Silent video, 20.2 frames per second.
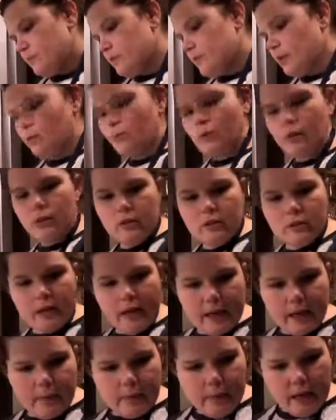the world
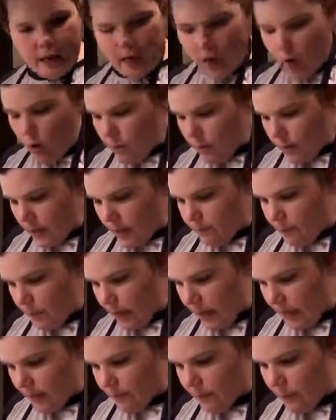how to make homemade
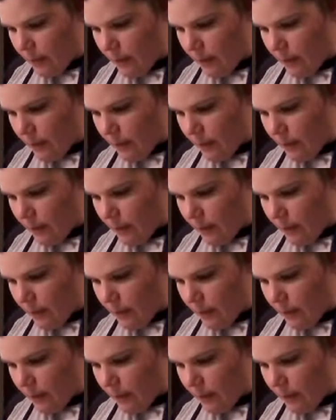pan